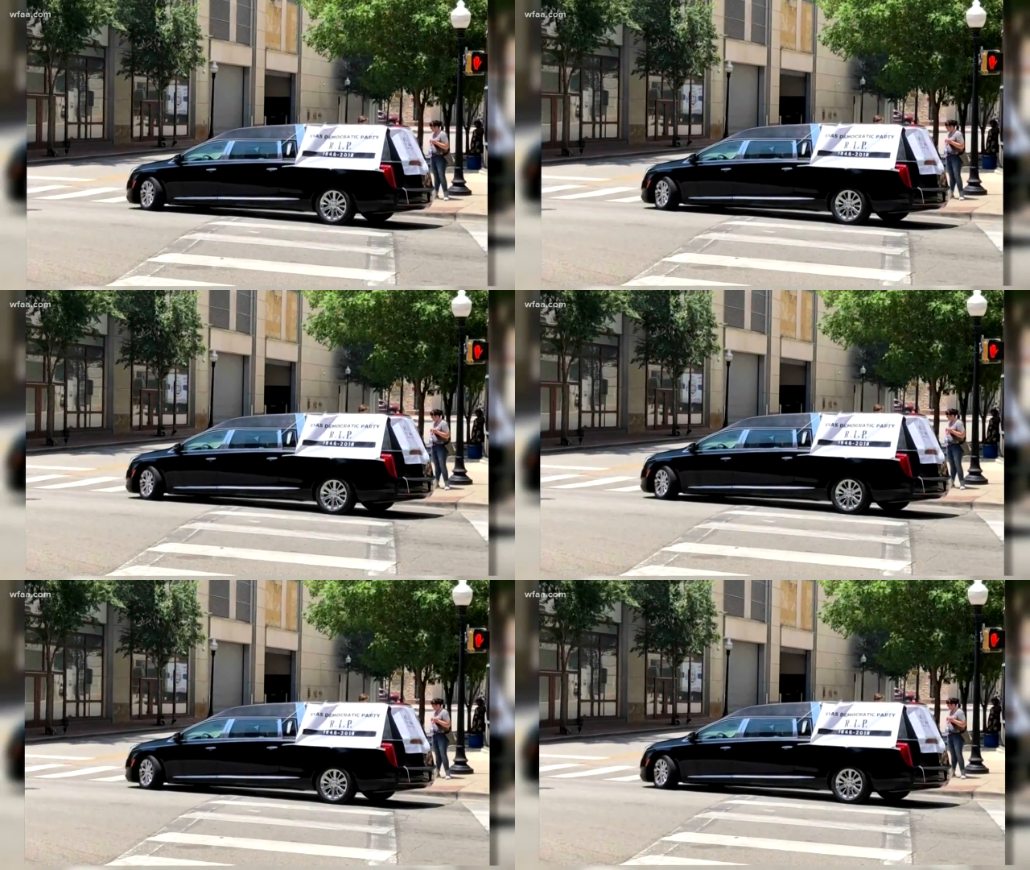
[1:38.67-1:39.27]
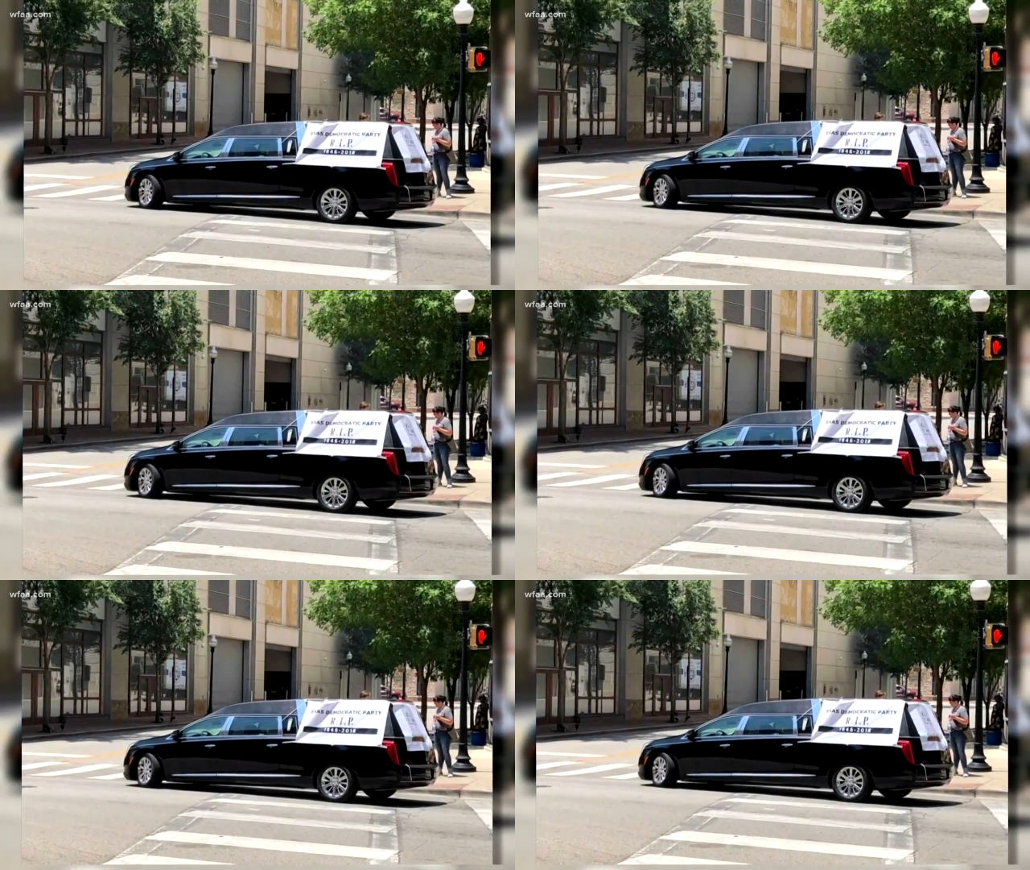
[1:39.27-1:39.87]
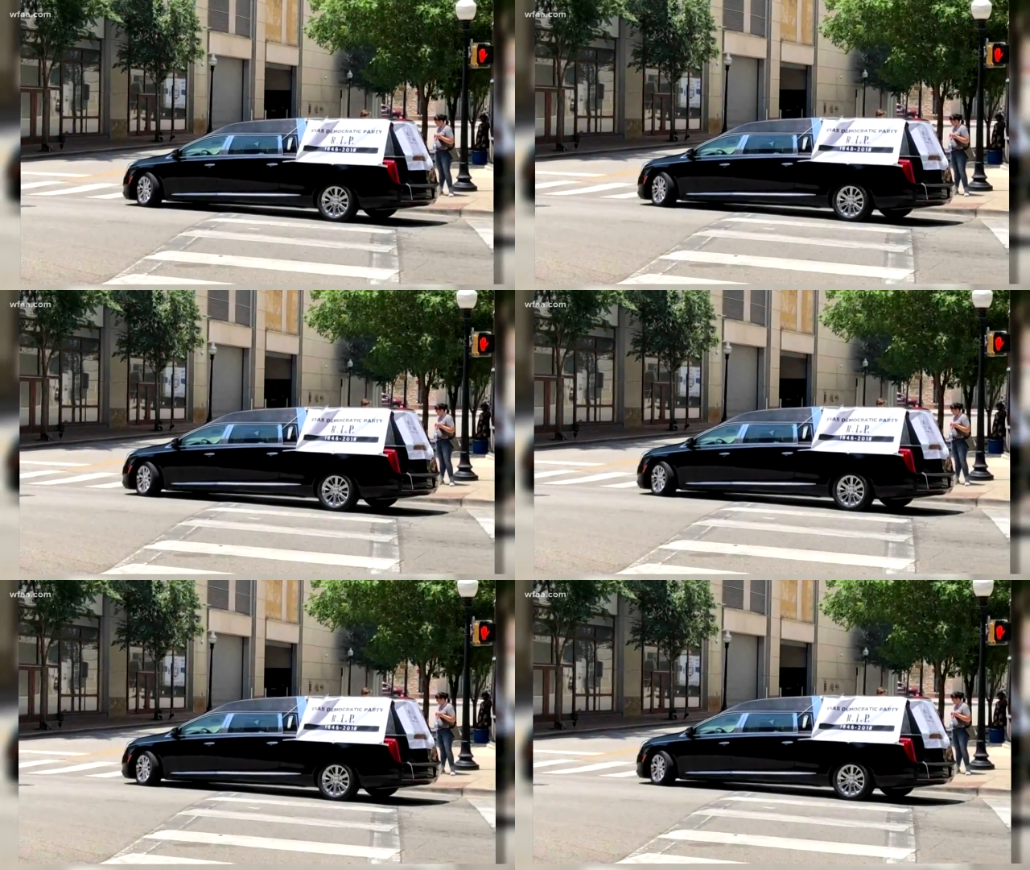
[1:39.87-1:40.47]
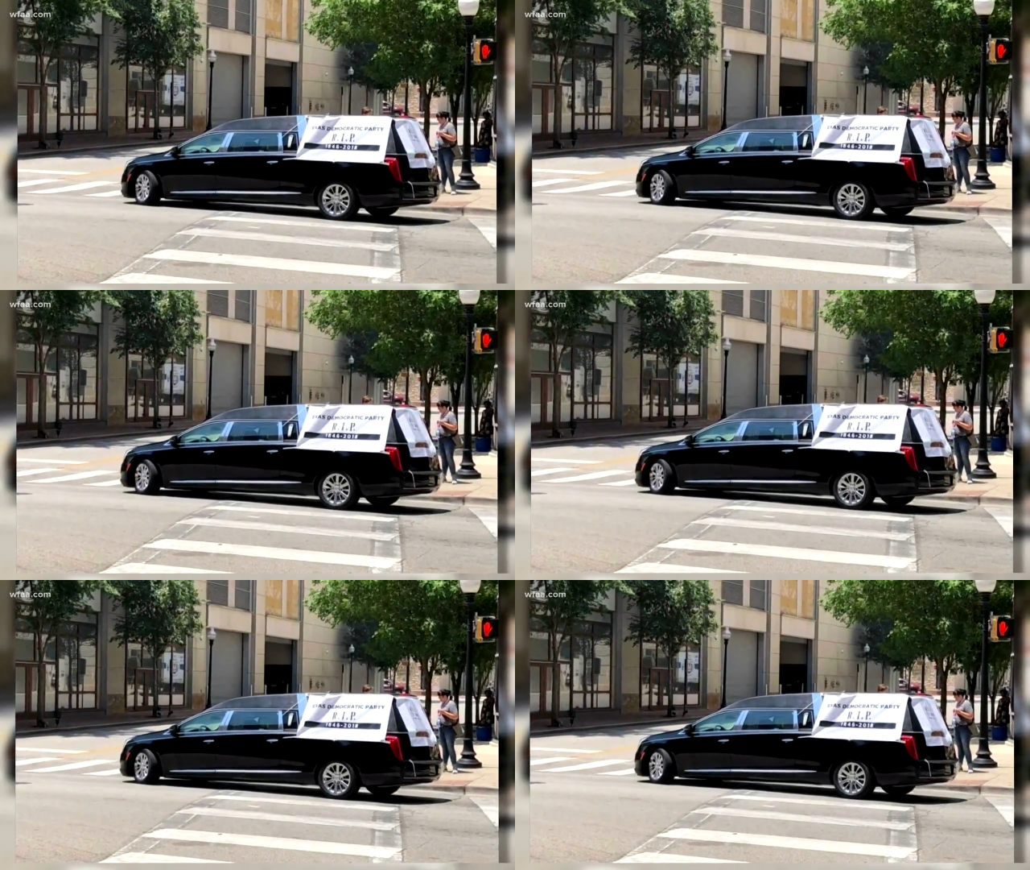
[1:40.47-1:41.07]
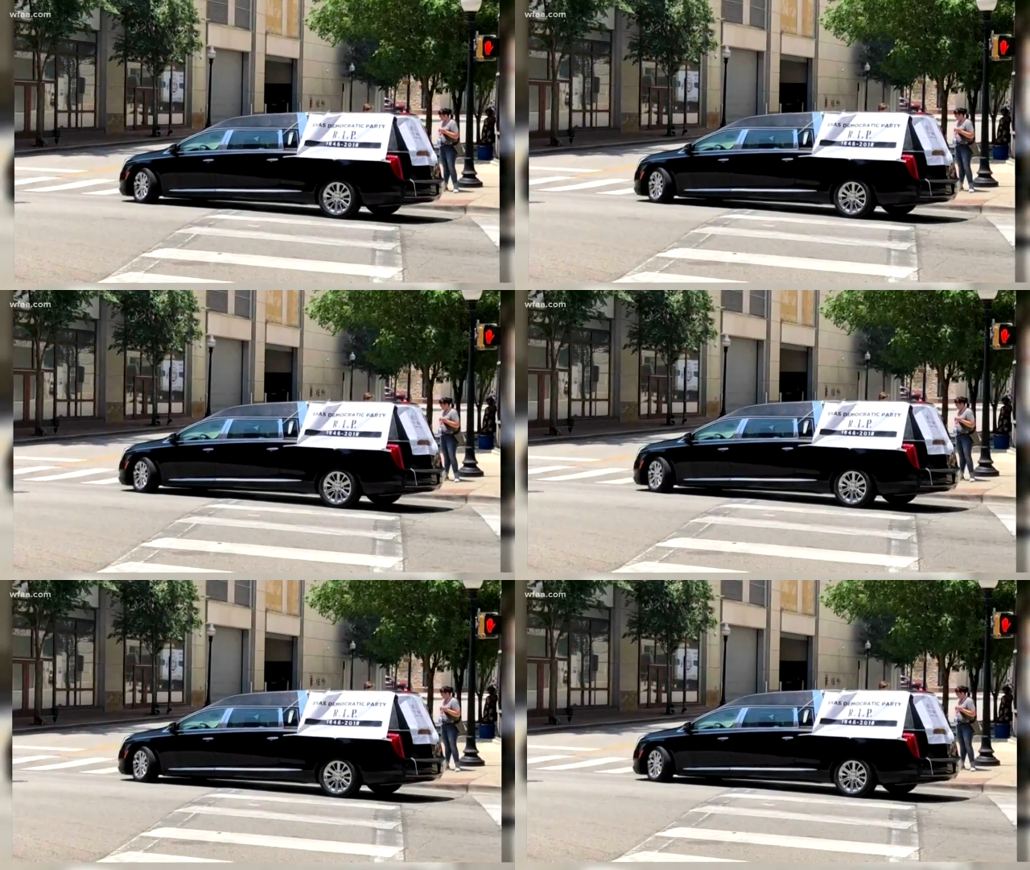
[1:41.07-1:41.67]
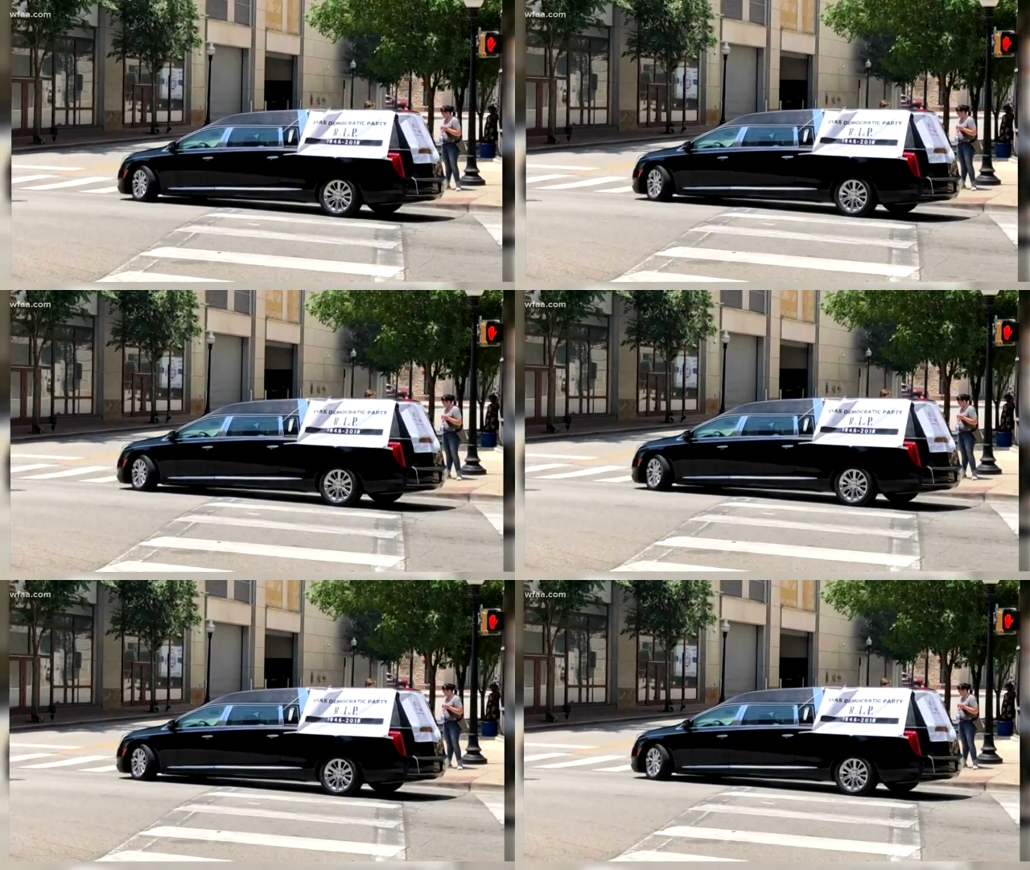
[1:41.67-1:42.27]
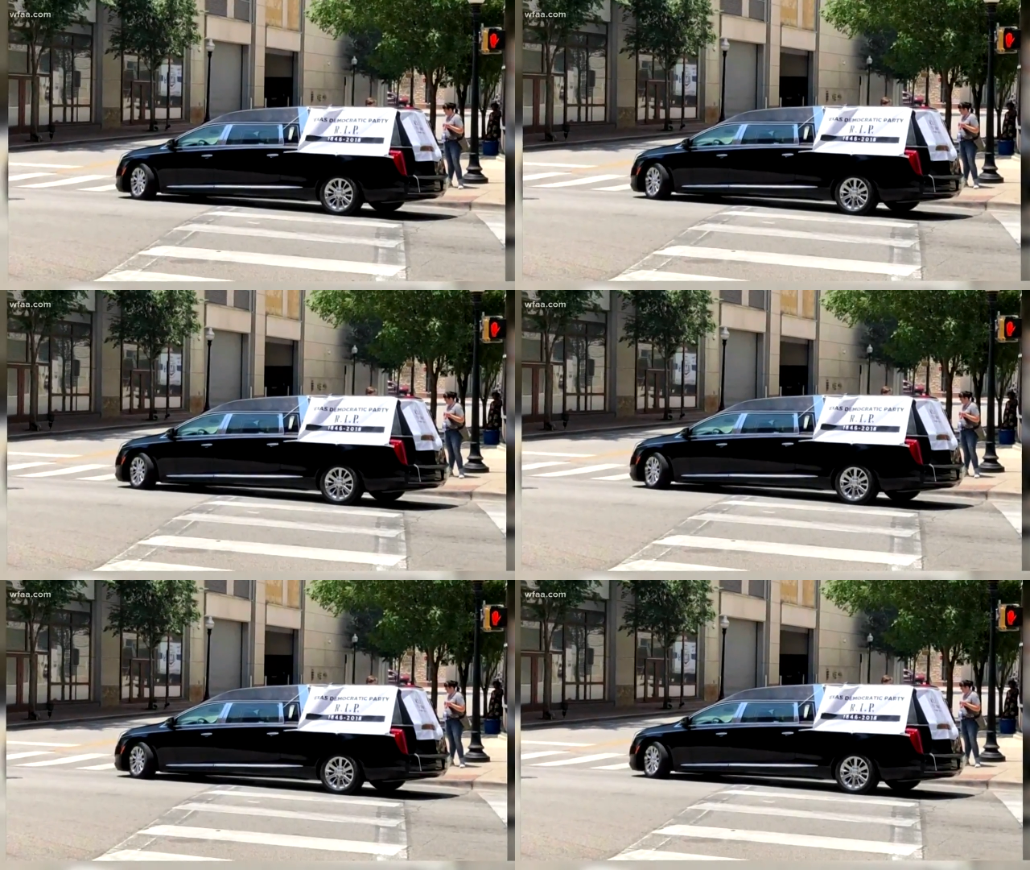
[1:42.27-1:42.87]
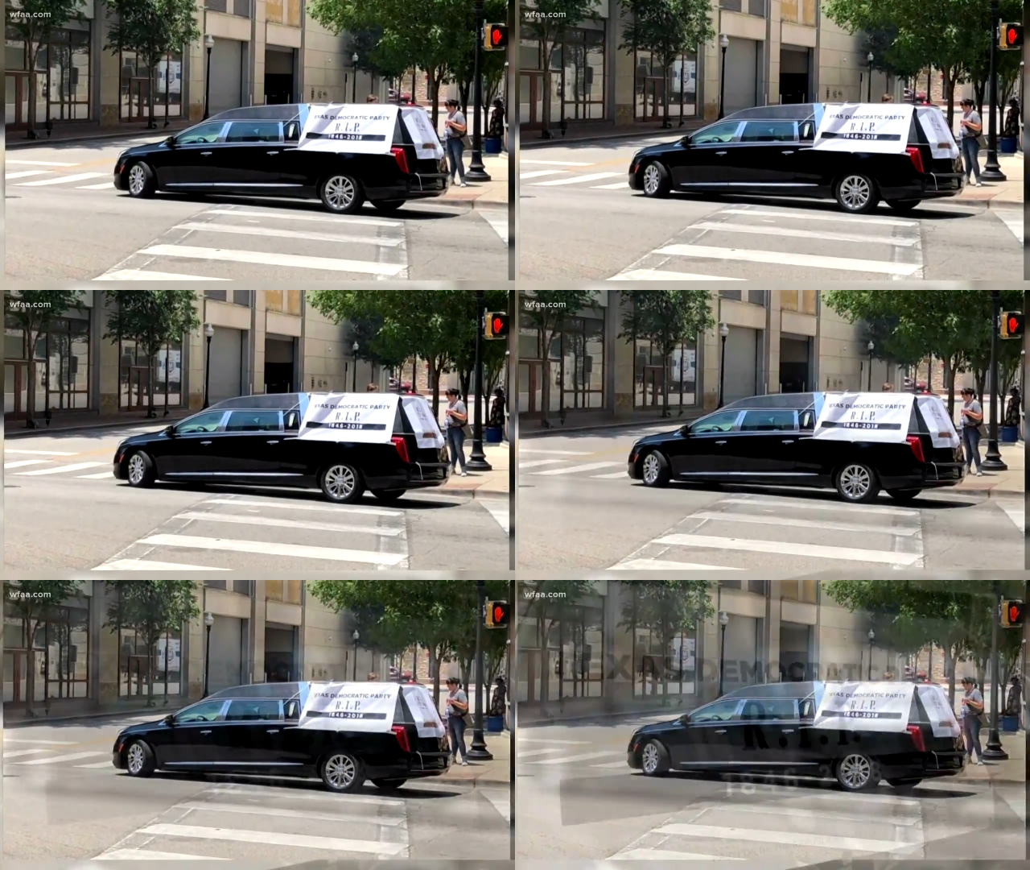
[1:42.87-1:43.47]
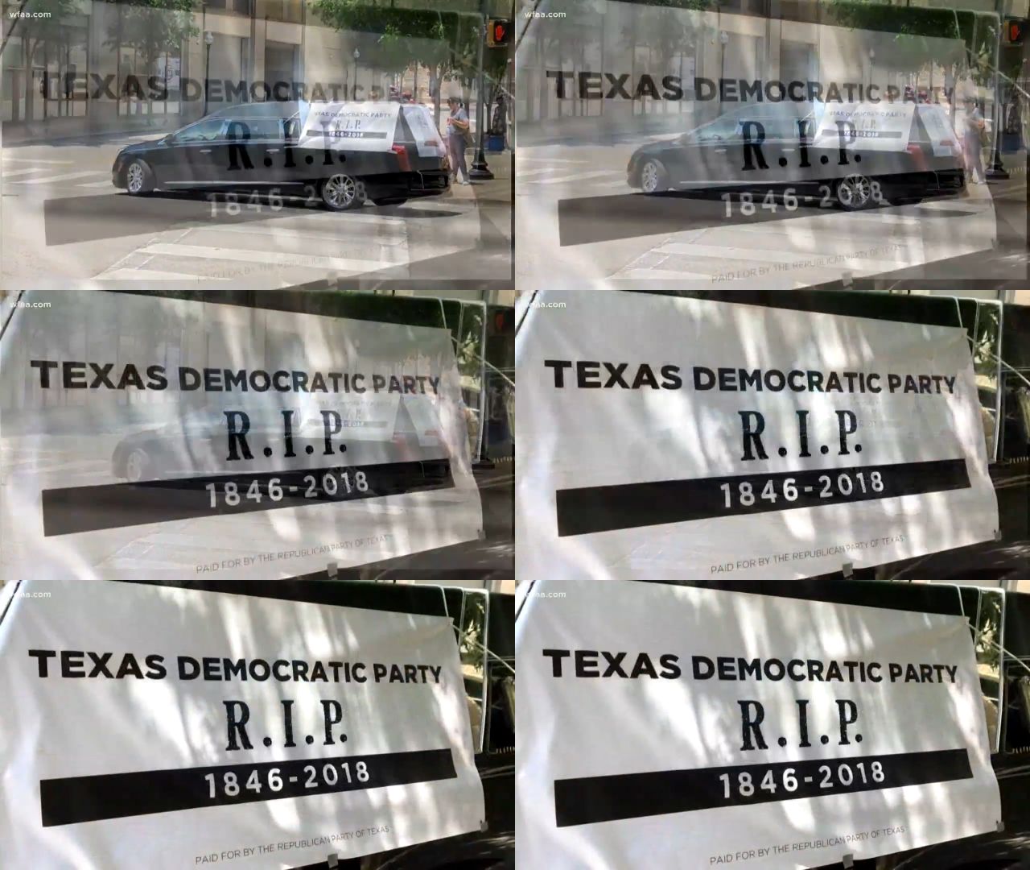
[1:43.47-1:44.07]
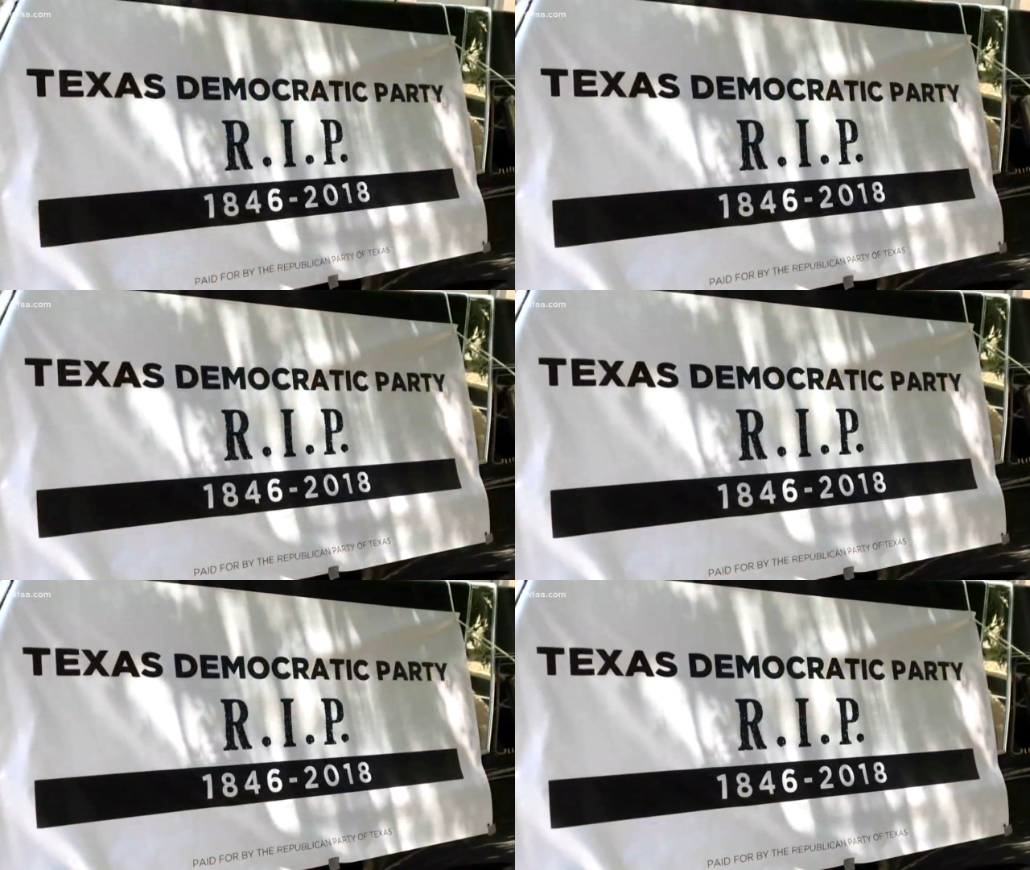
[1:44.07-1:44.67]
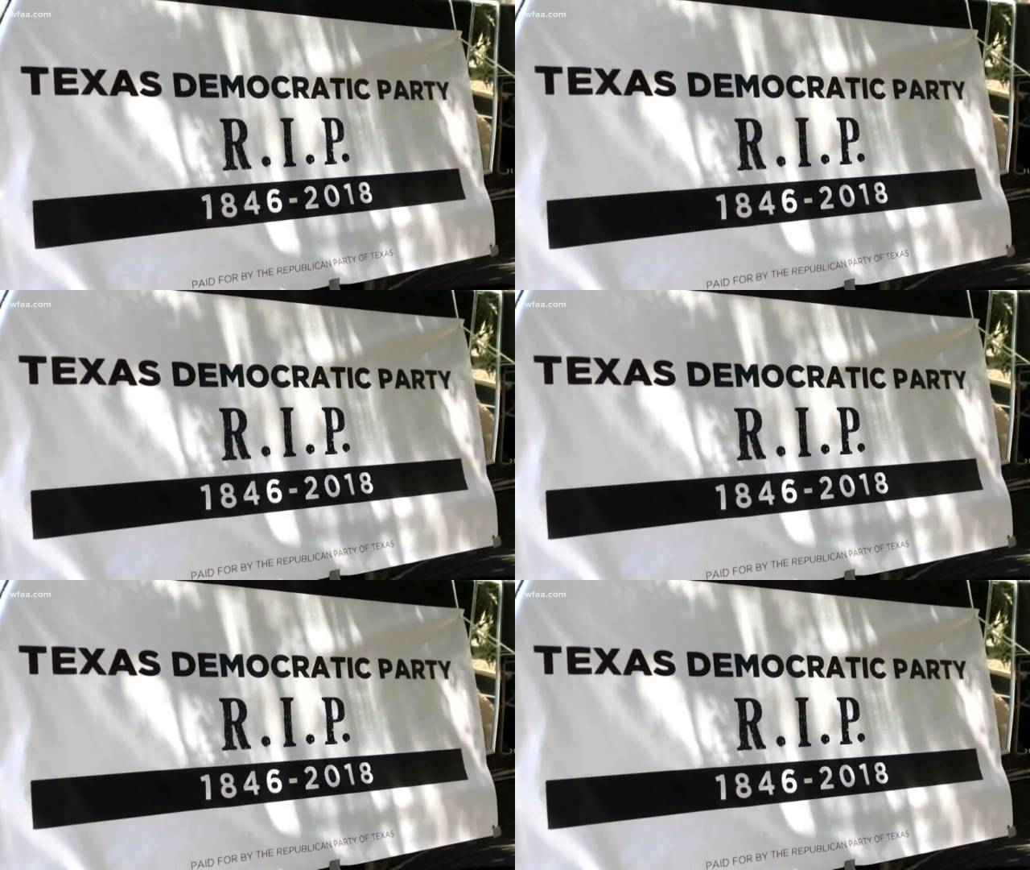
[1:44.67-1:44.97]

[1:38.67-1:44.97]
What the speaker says: Nobody's mouth can be seen.